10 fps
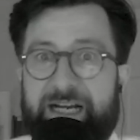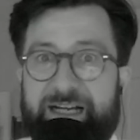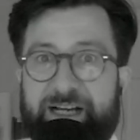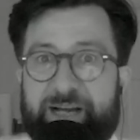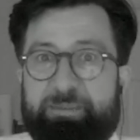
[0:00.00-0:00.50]

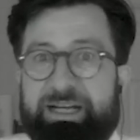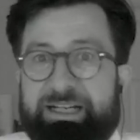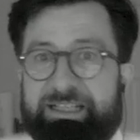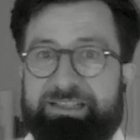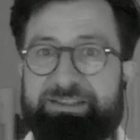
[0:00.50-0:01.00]
I
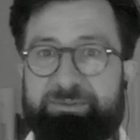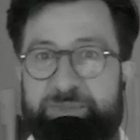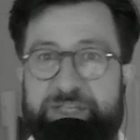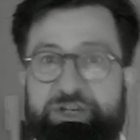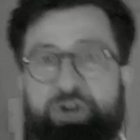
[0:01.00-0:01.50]
might
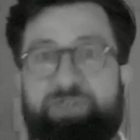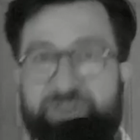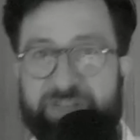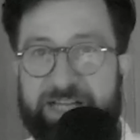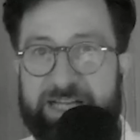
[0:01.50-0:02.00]
be
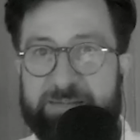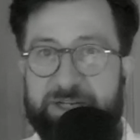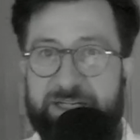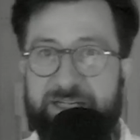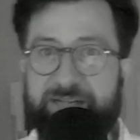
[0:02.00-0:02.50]
nervous again.
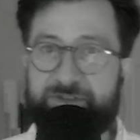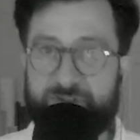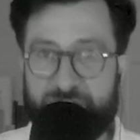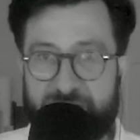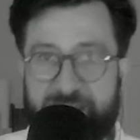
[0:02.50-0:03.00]
But if
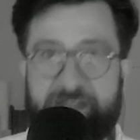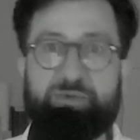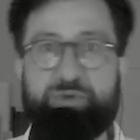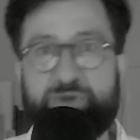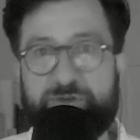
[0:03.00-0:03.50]
you're in the
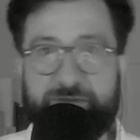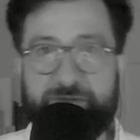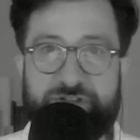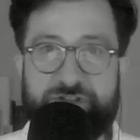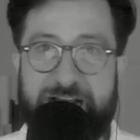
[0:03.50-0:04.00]
groove of
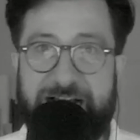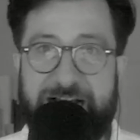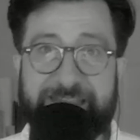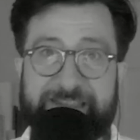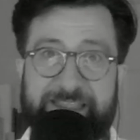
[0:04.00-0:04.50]
just
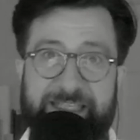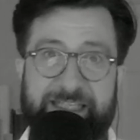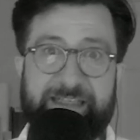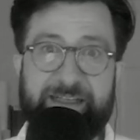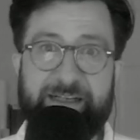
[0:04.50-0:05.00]

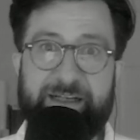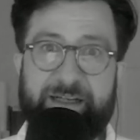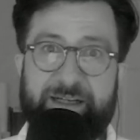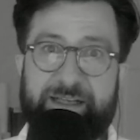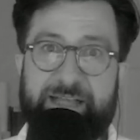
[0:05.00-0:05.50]
asking,
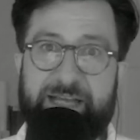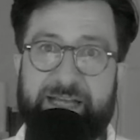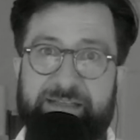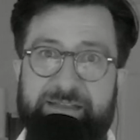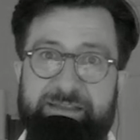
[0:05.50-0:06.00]

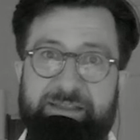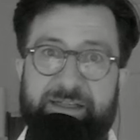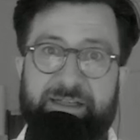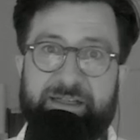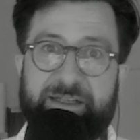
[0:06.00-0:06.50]
then
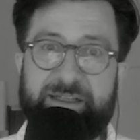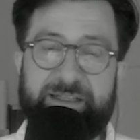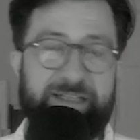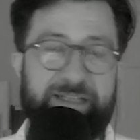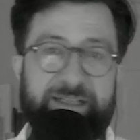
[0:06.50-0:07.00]

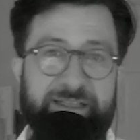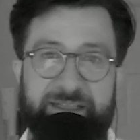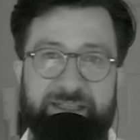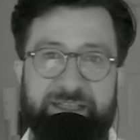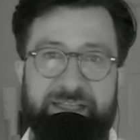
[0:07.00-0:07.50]

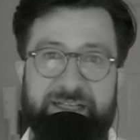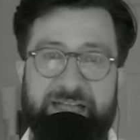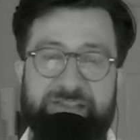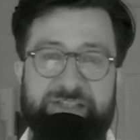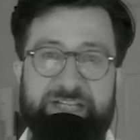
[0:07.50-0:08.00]
it
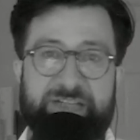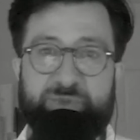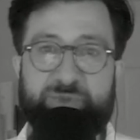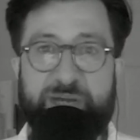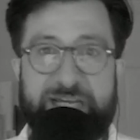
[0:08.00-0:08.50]
actually gets
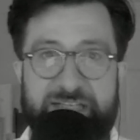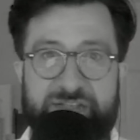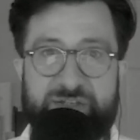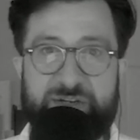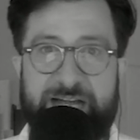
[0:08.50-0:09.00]
way
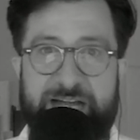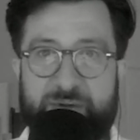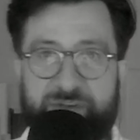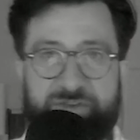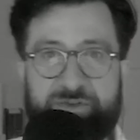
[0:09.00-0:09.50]
easier. And now
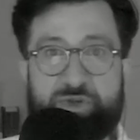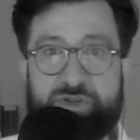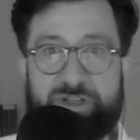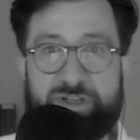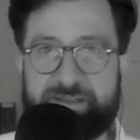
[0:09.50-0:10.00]
it's
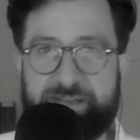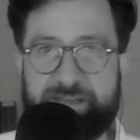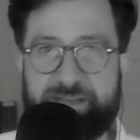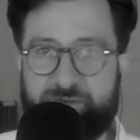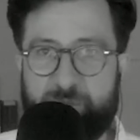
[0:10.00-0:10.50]

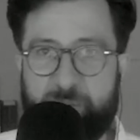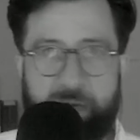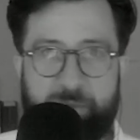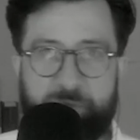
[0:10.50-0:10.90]
never a problem